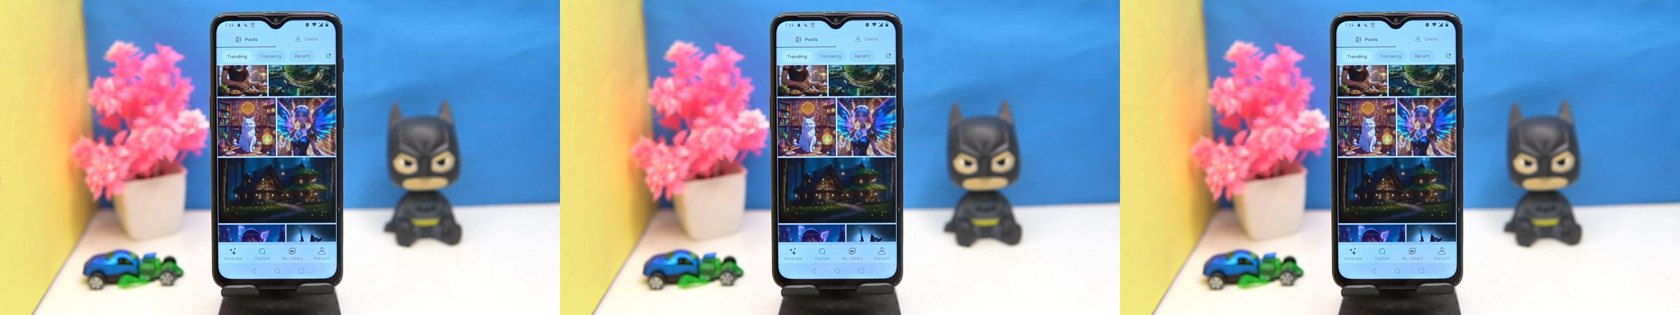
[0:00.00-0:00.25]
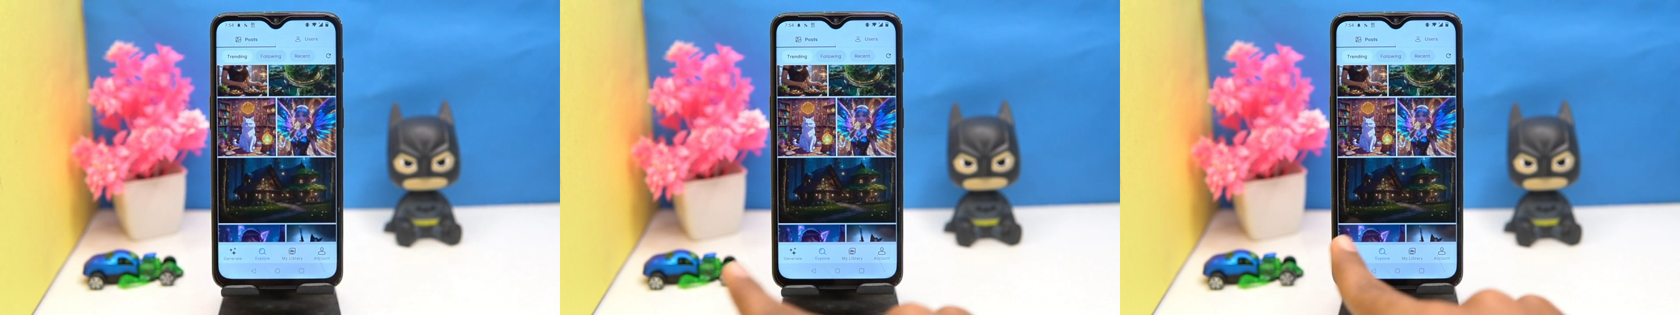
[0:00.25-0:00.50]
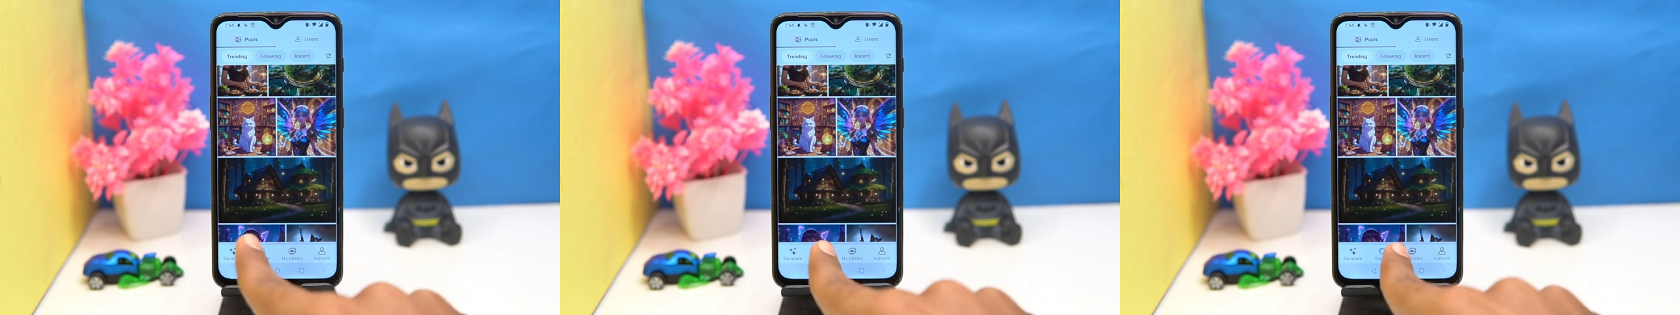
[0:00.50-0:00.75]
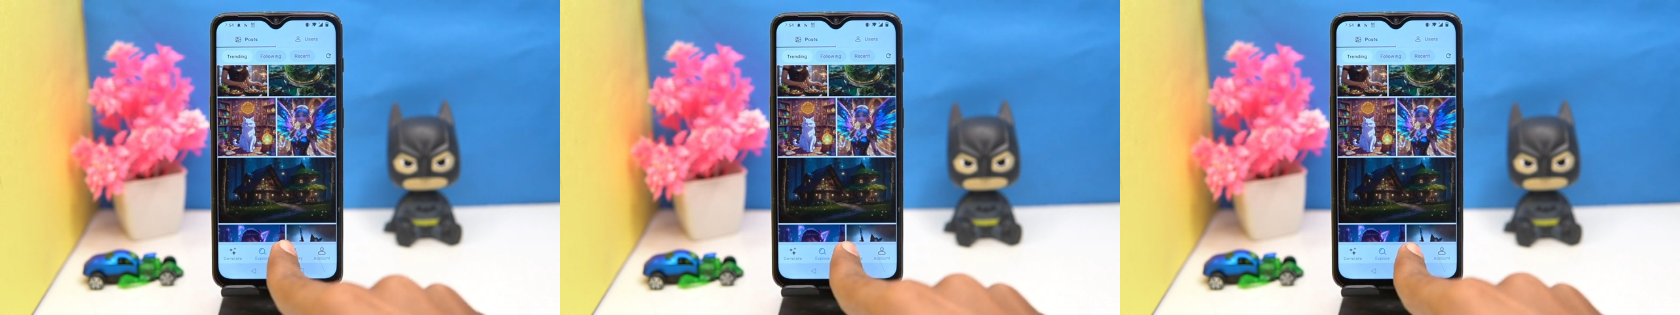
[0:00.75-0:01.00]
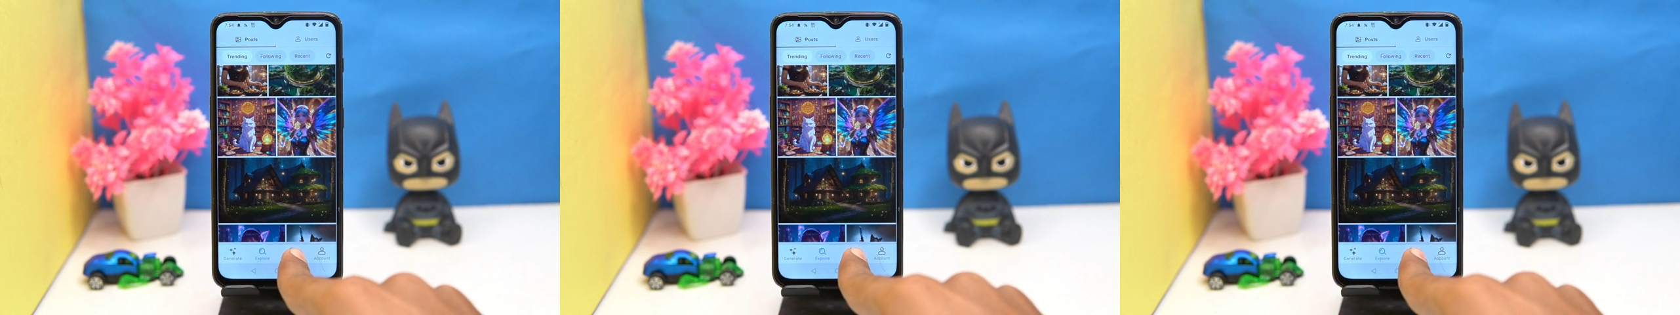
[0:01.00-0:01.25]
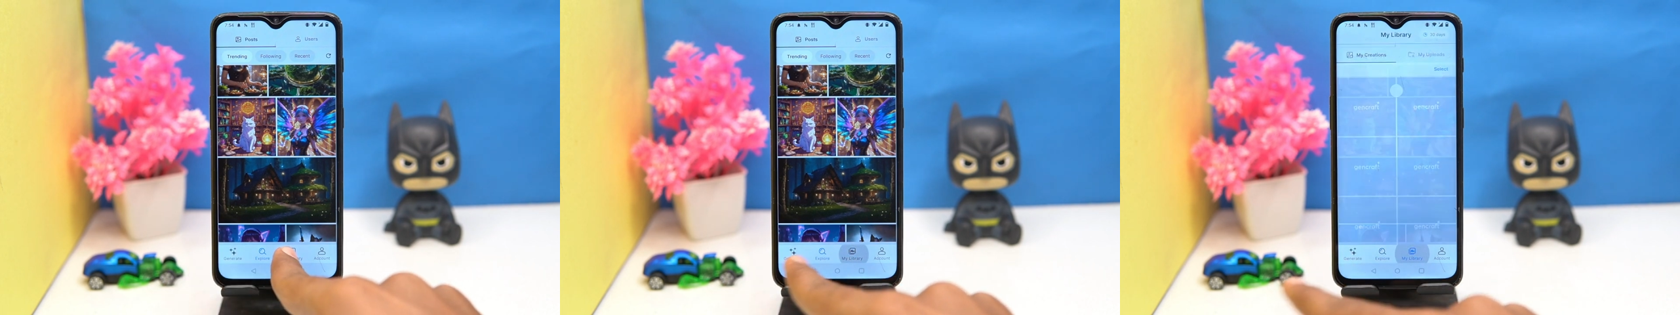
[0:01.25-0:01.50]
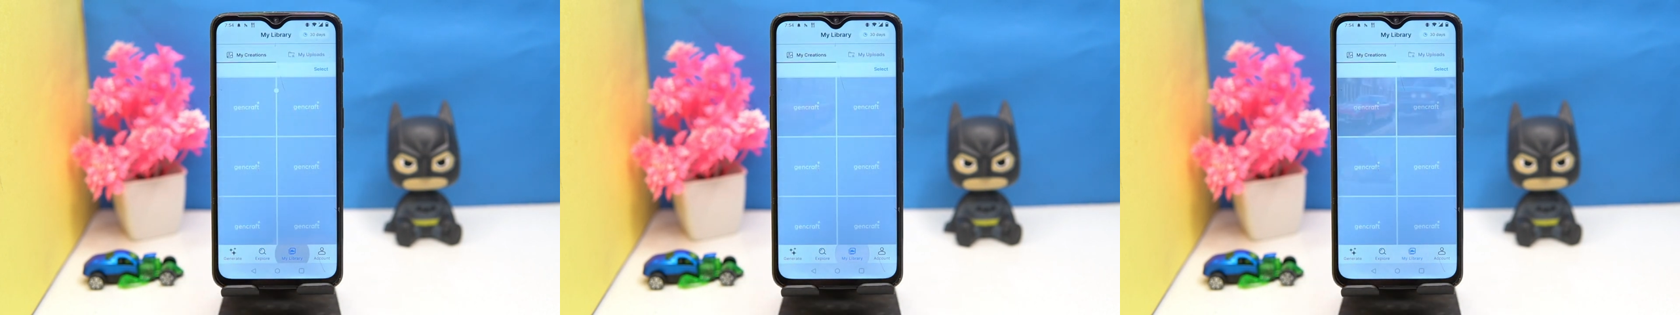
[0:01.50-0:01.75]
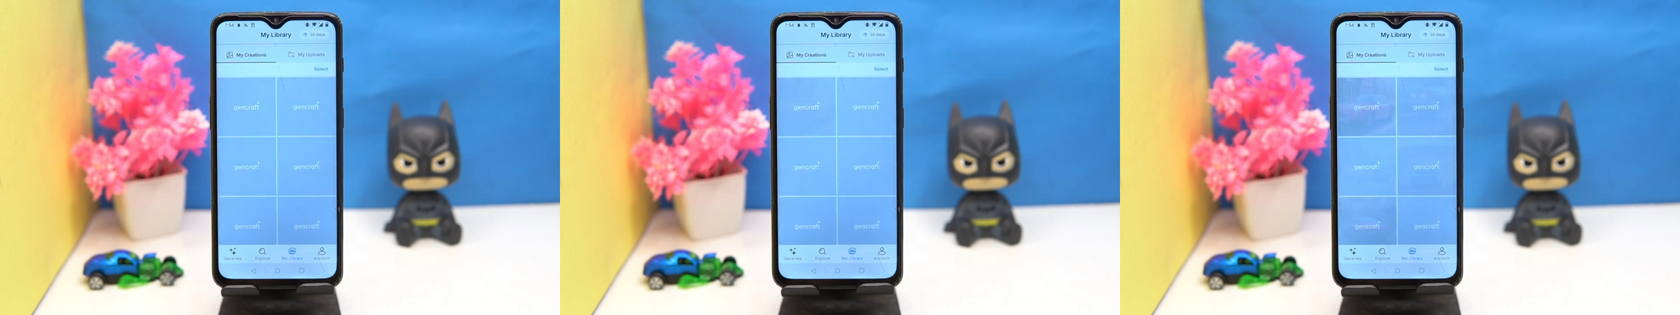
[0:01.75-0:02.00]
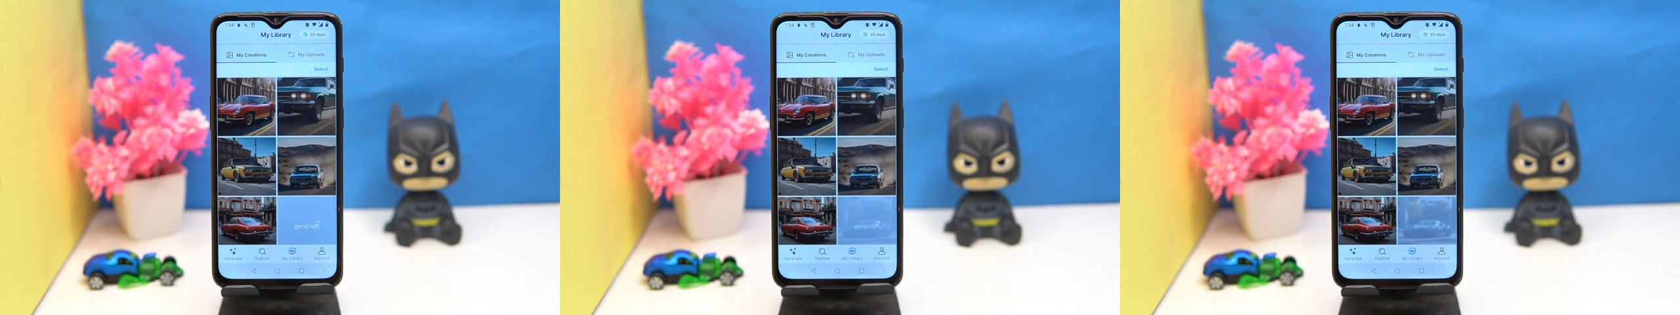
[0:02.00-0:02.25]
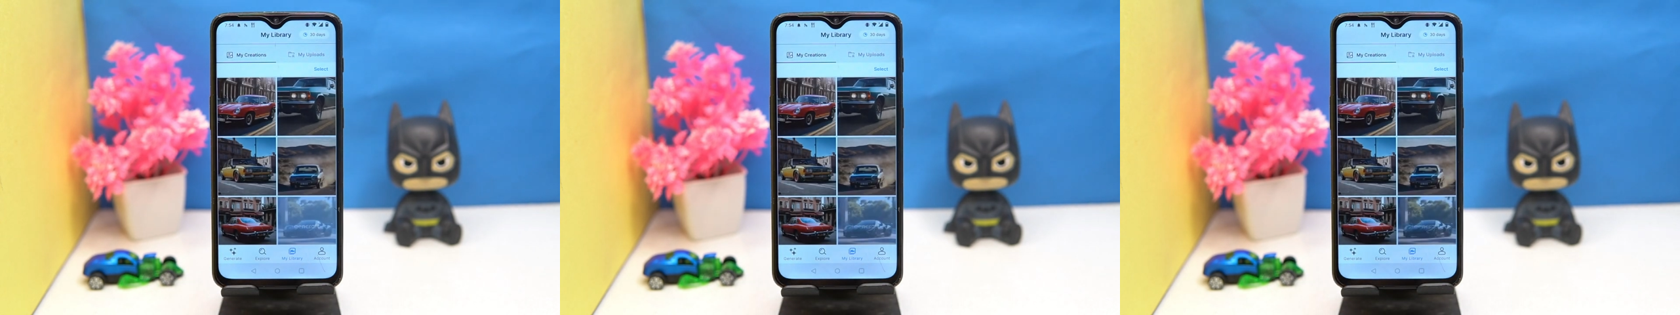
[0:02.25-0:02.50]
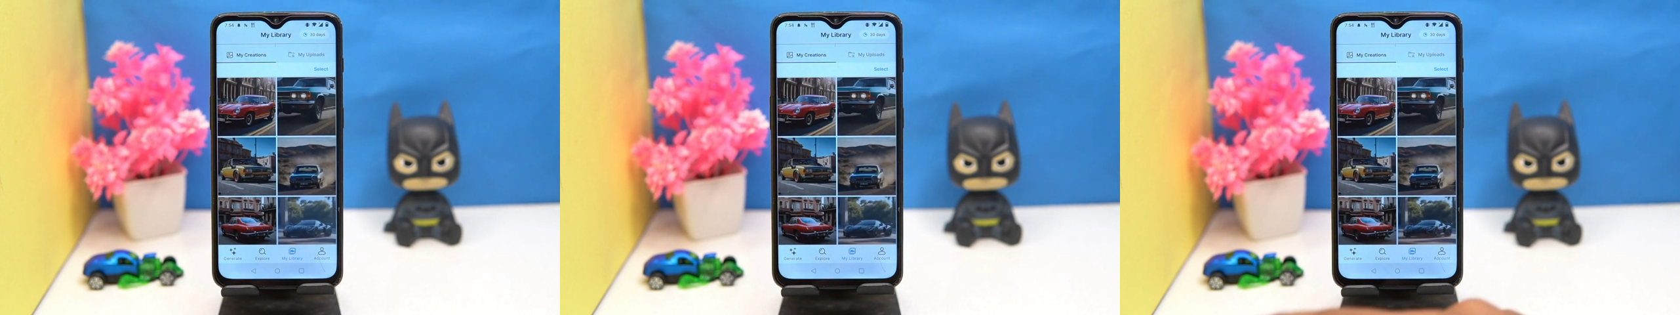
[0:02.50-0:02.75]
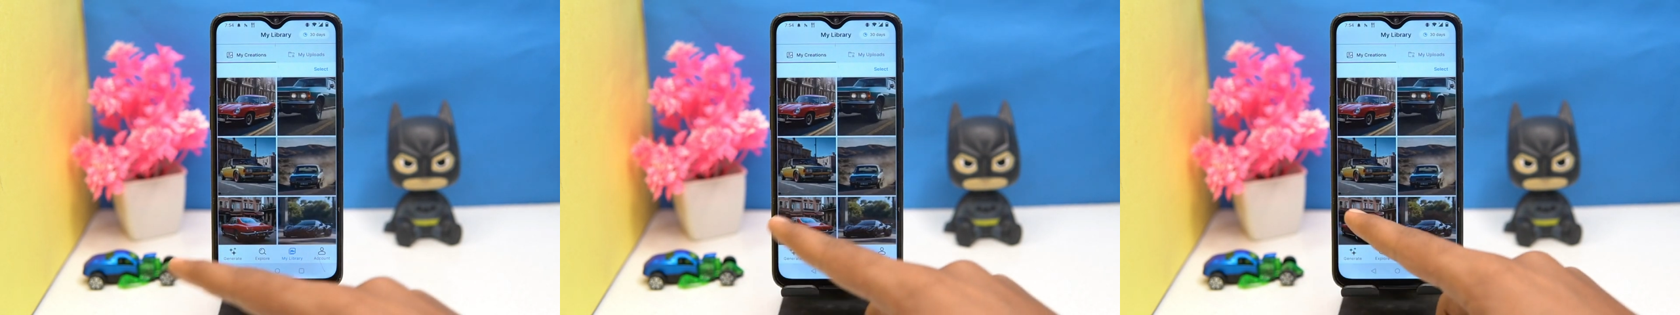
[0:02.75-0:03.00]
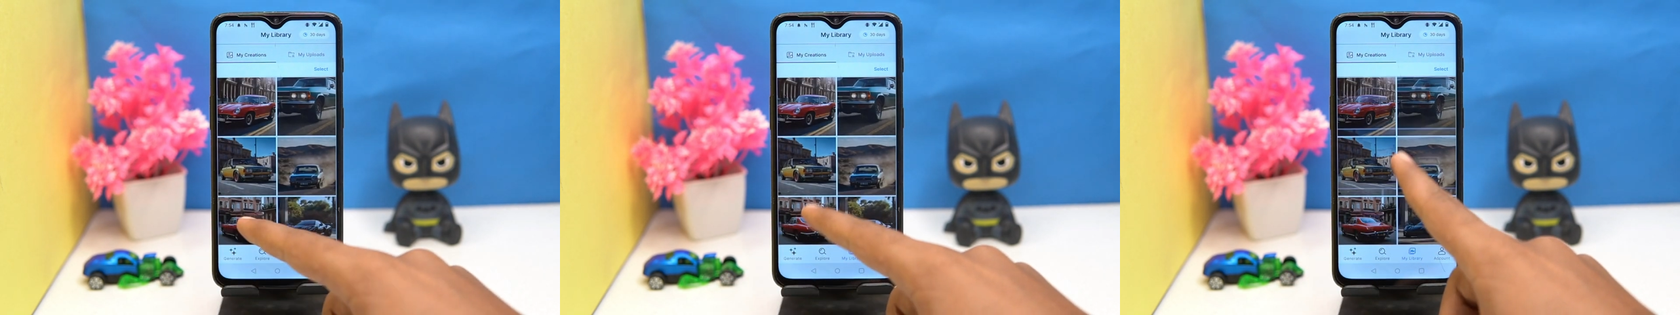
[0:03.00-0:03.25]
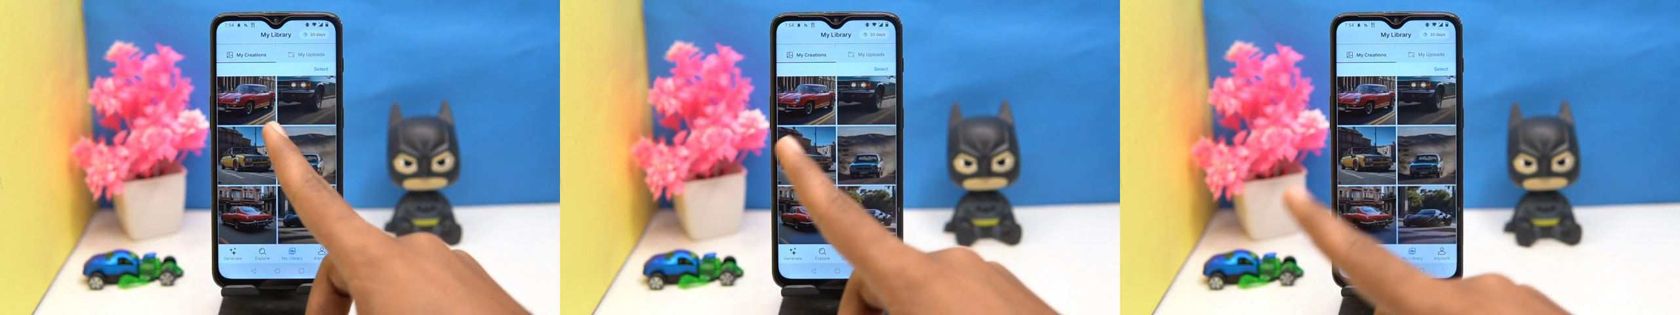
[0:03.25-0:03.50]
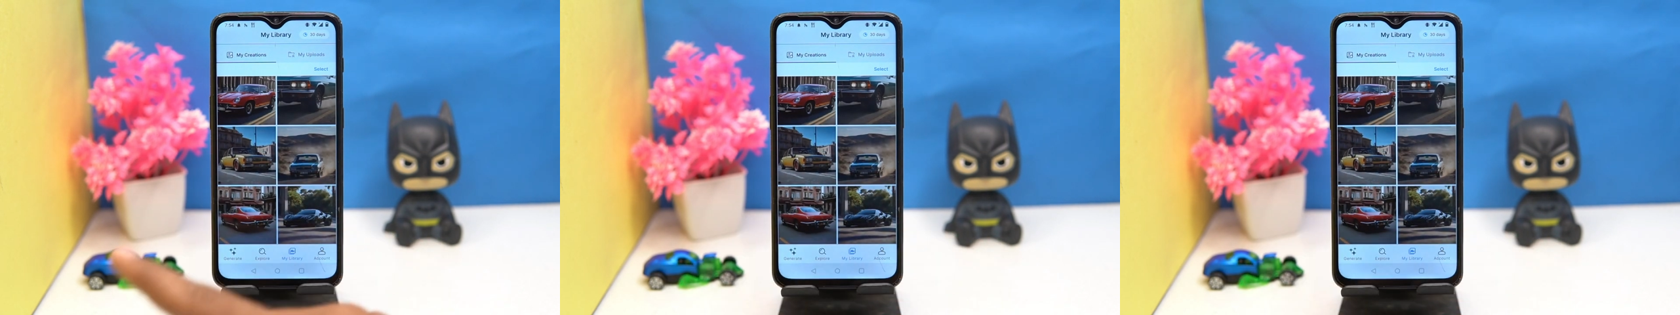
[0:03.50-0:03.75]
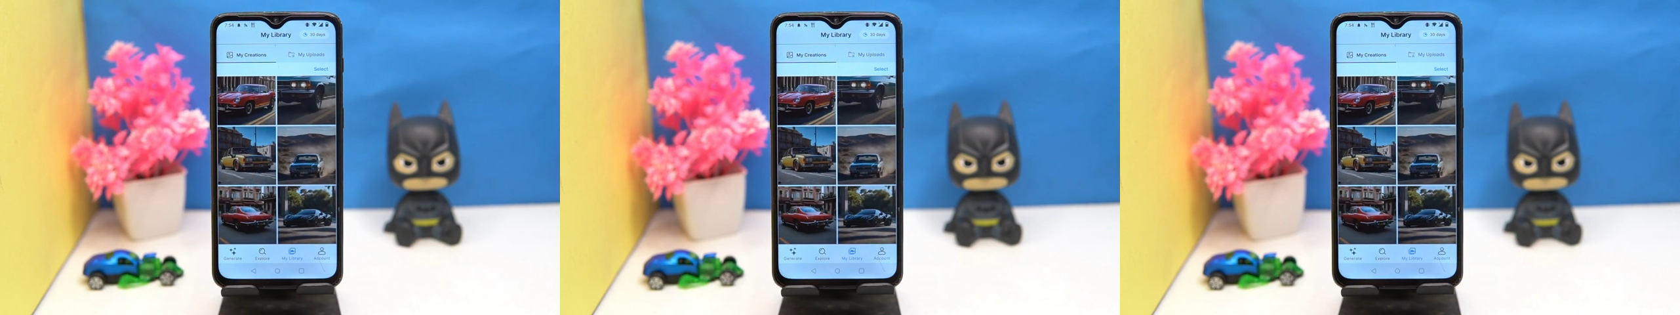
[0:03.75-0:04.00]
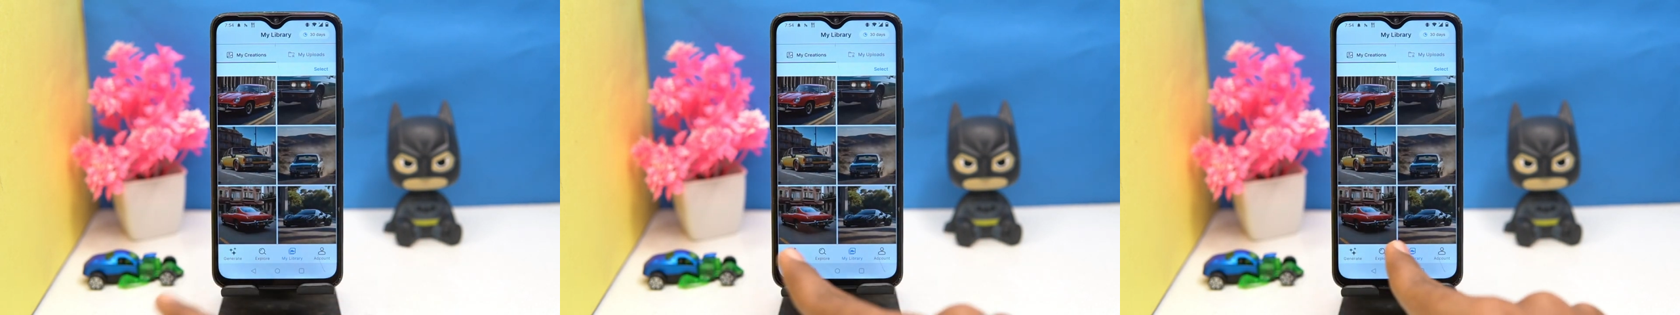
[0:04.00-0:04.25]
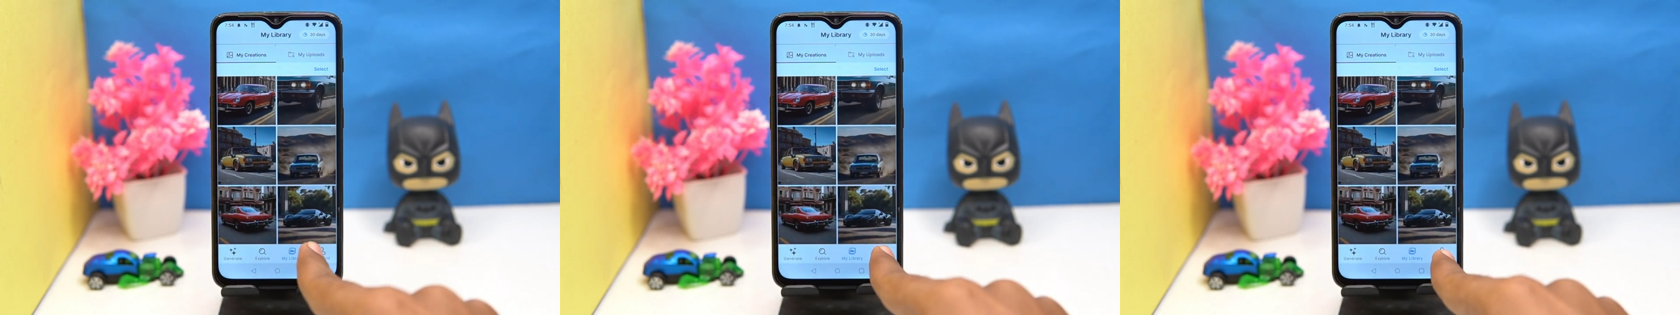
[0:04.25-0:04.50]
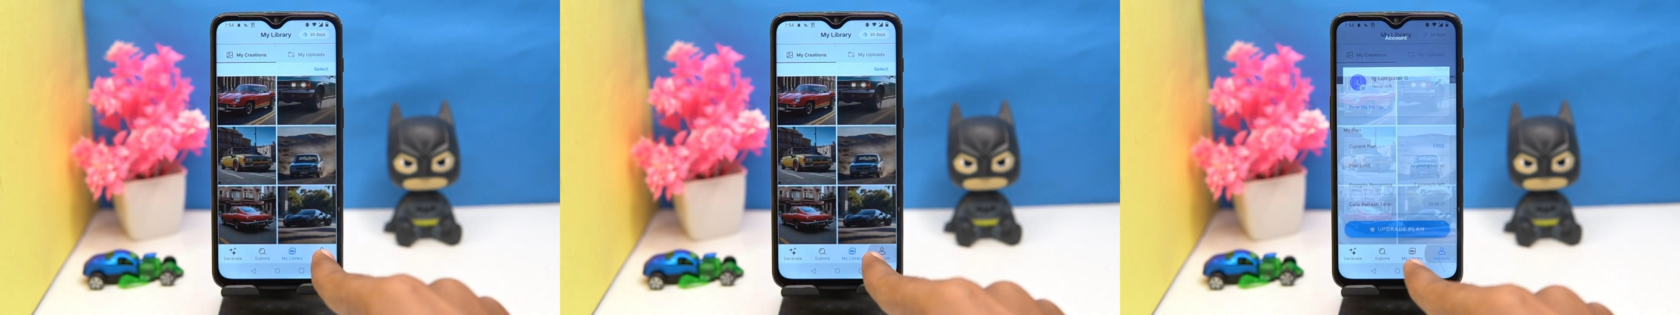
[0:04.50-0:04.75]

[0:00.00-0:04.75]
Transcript: No face is visible, so there are no lips to read.